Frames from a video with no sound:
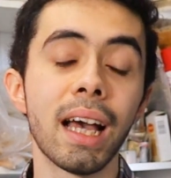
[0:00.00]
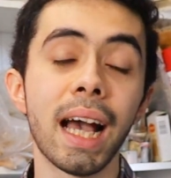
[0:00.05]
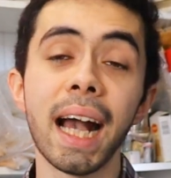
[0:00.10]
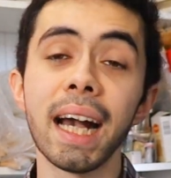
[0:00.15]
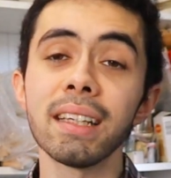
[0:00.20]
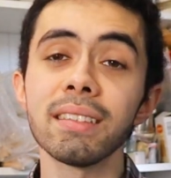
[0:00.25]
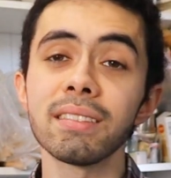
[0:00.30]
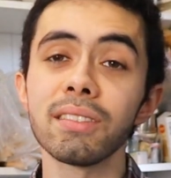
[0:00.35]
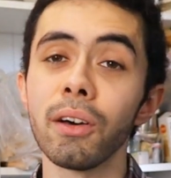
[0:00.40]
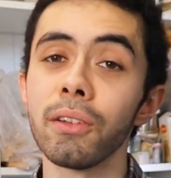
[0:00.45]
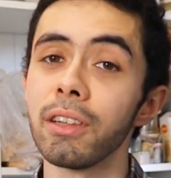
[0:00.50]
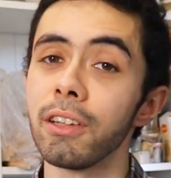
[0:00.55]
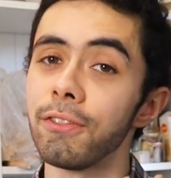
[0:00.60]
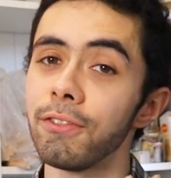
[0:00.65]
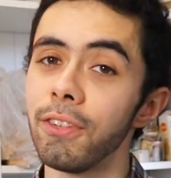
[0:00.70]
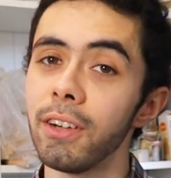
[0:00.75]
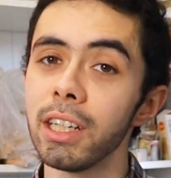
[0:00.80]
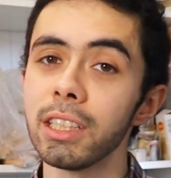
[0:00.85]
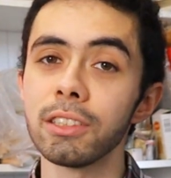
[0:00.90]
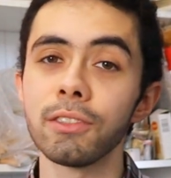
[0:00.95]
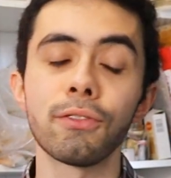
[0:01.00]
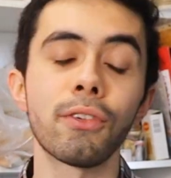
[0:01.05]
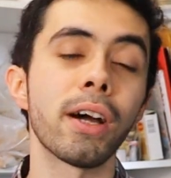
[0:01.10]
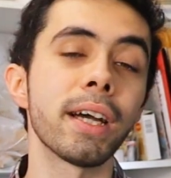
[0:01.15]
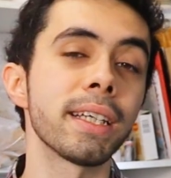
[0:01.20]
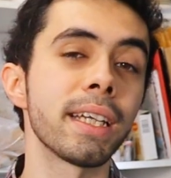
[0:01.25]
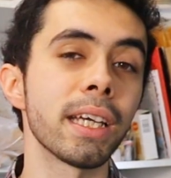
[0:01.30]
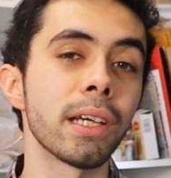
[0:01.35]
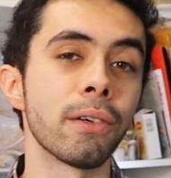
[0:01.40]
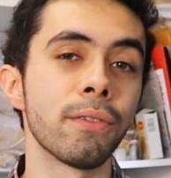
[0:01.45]
as on the first
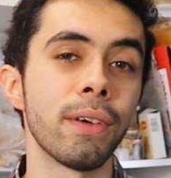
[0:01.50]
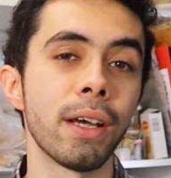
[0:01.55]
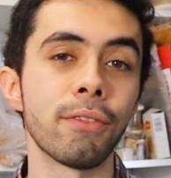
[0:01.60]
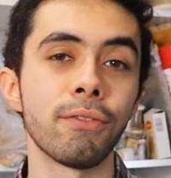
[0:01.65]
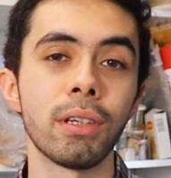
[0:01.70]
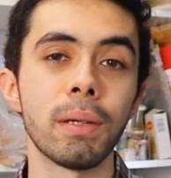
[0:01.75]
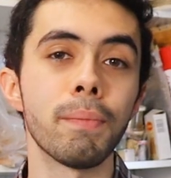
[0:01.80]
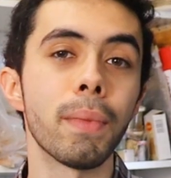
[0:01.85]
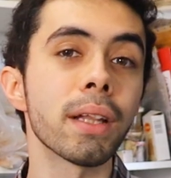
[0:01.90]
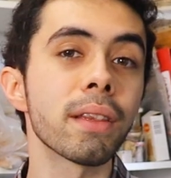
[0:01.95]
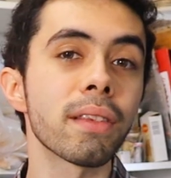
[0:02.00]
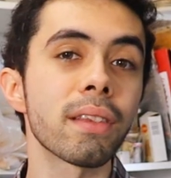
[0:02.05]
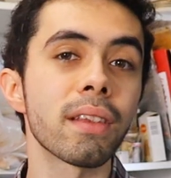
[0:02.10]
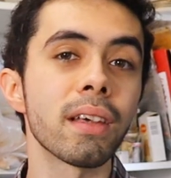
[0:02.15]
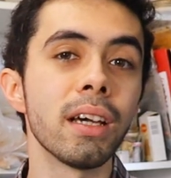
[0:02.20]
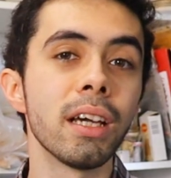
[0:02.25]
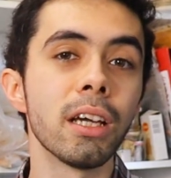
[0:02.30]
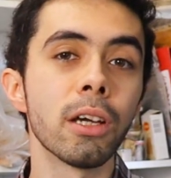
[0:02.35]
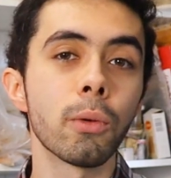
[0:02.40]
Friday of every month,